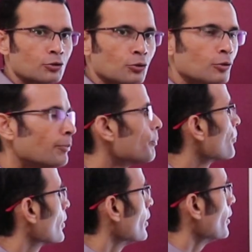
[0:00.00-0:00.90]
So,
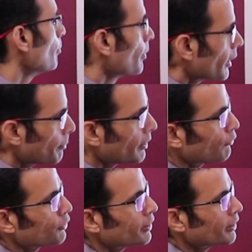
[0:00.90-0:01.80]
blood
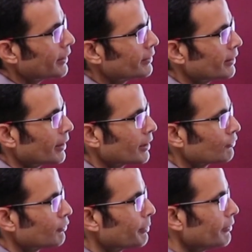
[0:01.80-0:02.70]
perfusion in the
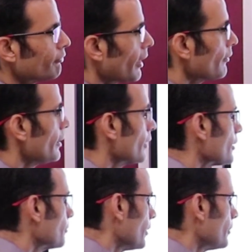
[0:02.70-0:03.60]
lungs would be 5
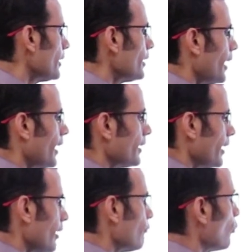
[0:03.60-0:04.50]
liters per minute, and
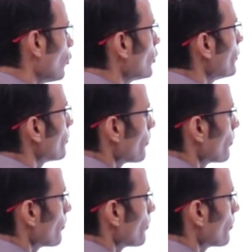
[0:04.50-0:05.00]
therefore,